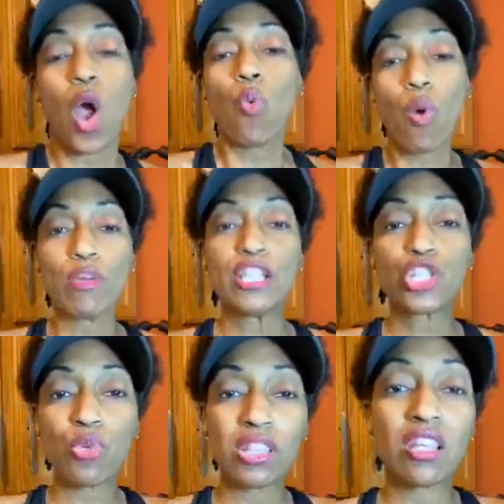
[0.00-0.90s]
When we
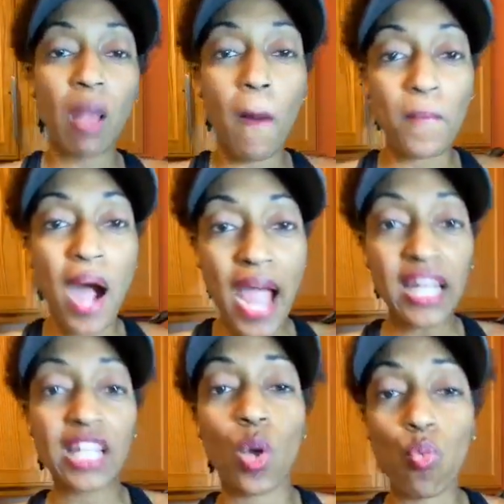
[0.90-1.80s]
strengthen our mind
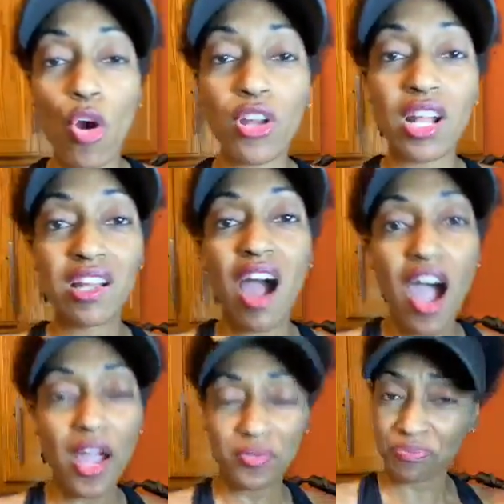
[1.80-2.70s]
in the word of
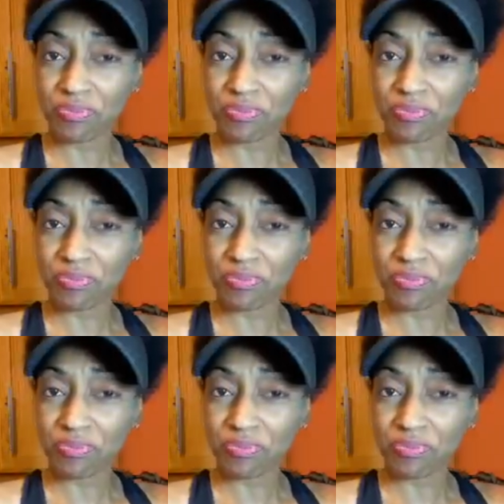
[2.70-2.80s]
God,